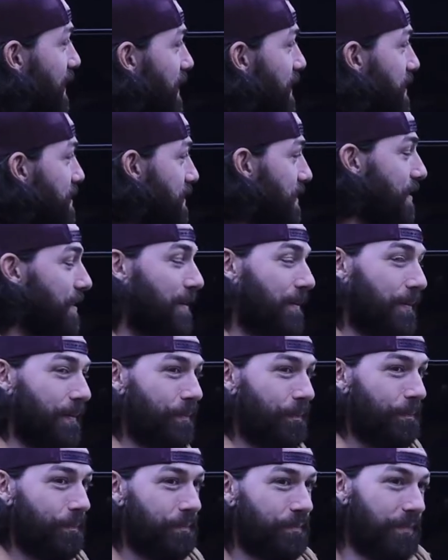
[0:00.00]
So
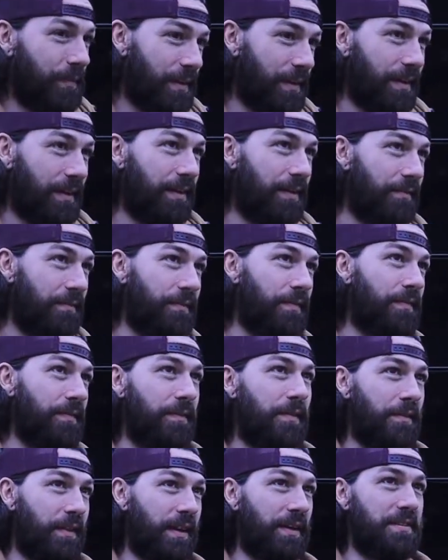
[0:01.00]

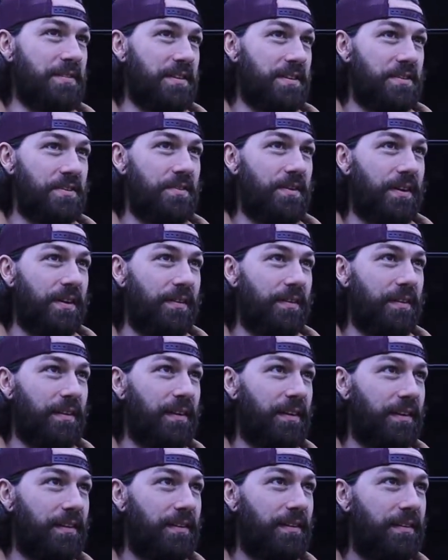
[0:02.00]
if I can teach you
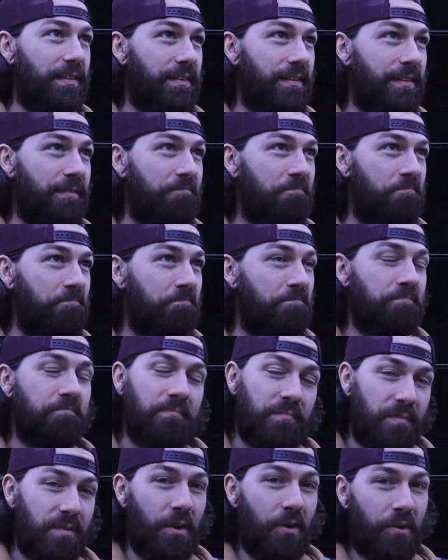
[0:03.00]
anything,
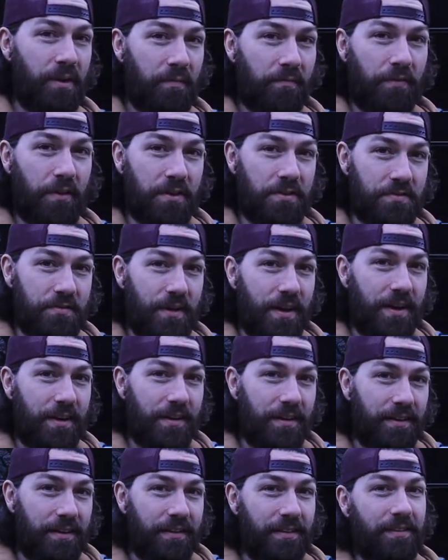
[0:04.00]
don't get
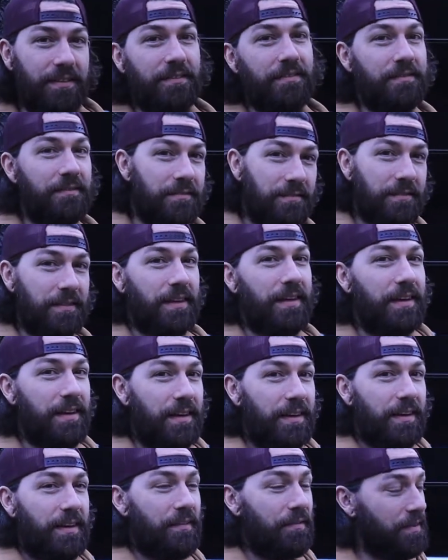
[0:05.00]
frustrated.
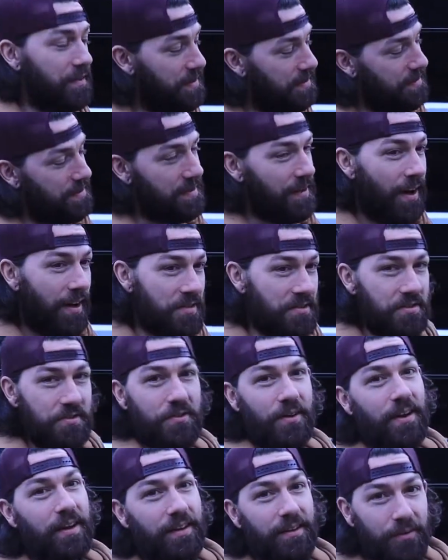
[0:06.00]
If it's not
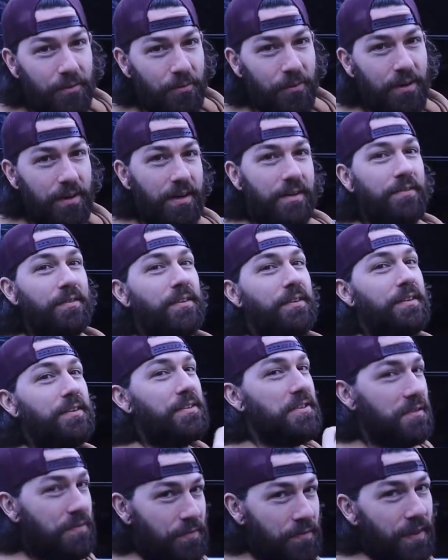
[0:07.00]
straight or whatever,
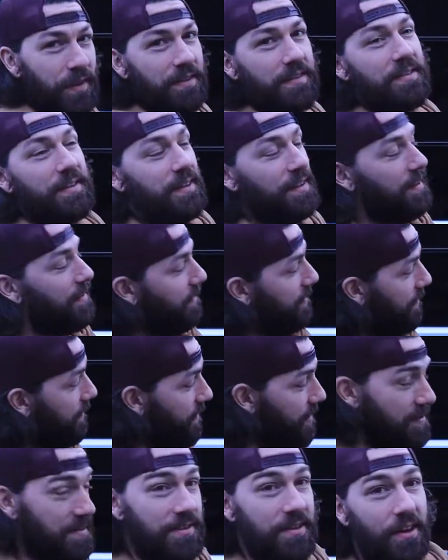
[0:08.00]
just fix it.
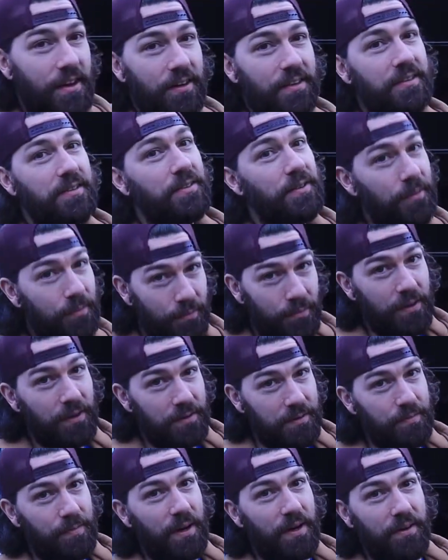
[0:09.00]
It sucks, but
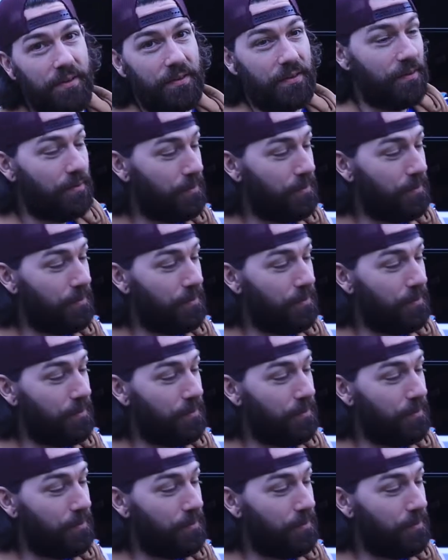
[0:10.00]
it's better than